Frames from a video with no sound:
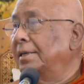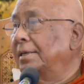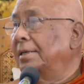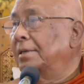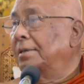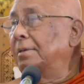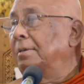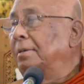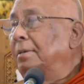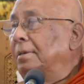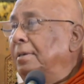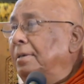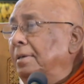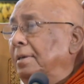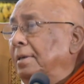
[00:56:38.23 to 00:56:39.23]
No?
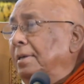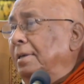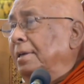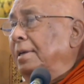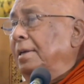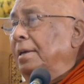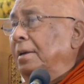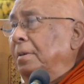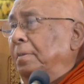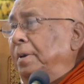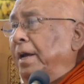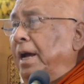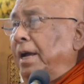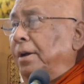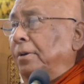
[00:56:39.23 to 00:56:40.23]

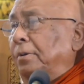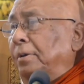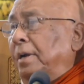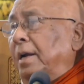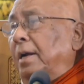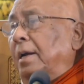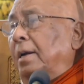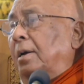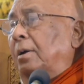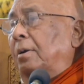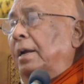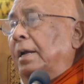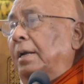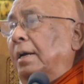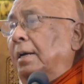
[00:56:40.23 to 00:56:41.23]
Pia Urana,
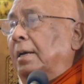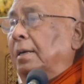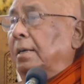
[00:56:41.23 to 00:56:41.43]
Conida.